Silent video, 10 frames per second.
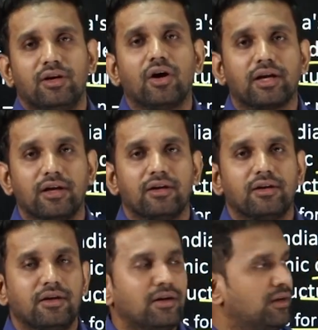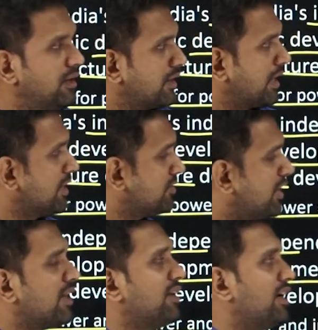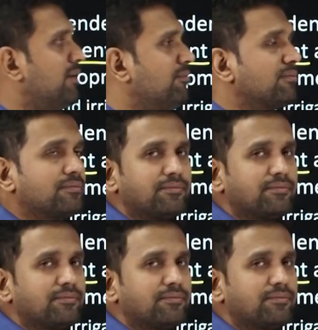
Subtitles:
Okay, currency ye theedam,